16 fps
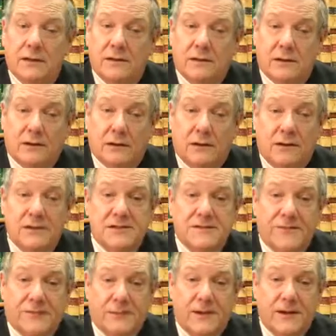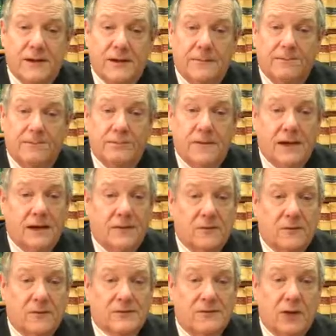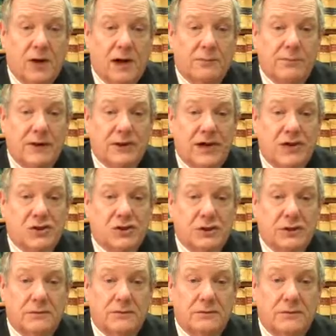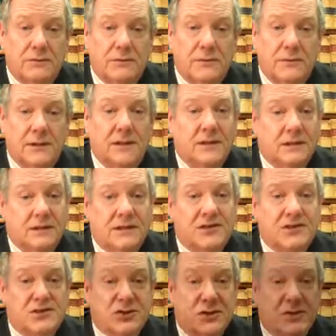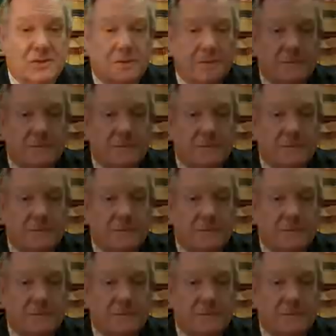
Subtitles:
The call is free and there is no obligation. Let's talk.